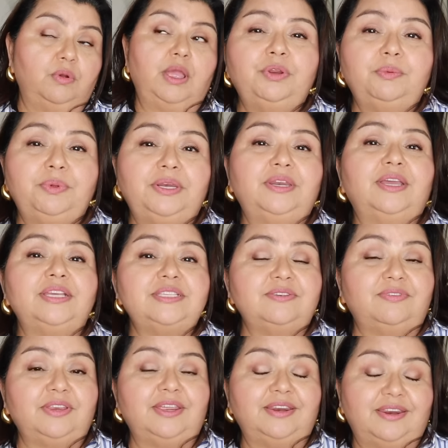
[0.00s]
It would have been nice
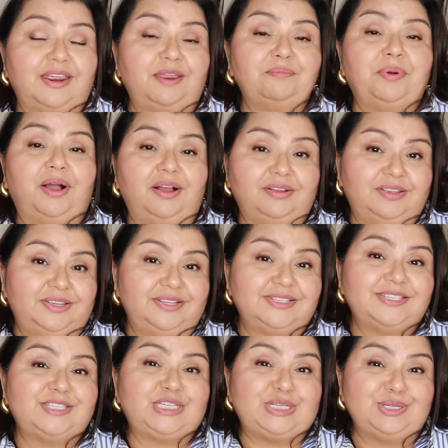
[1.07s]
if it had had
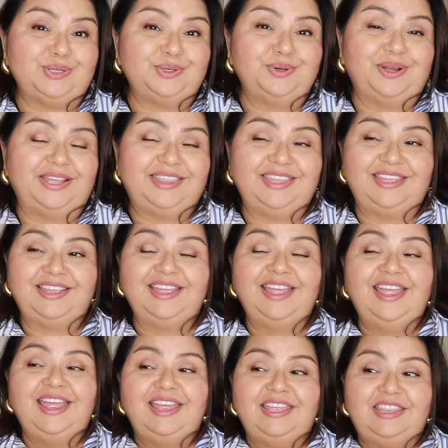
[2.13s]
pockets too. I think
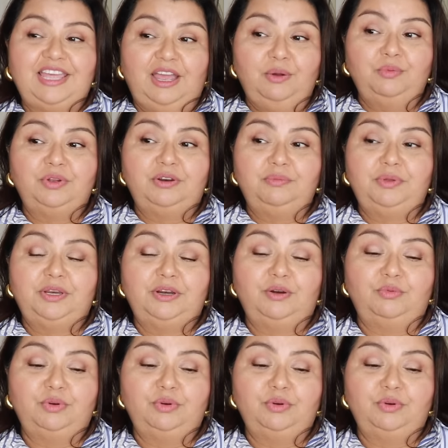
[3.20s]
that would have been a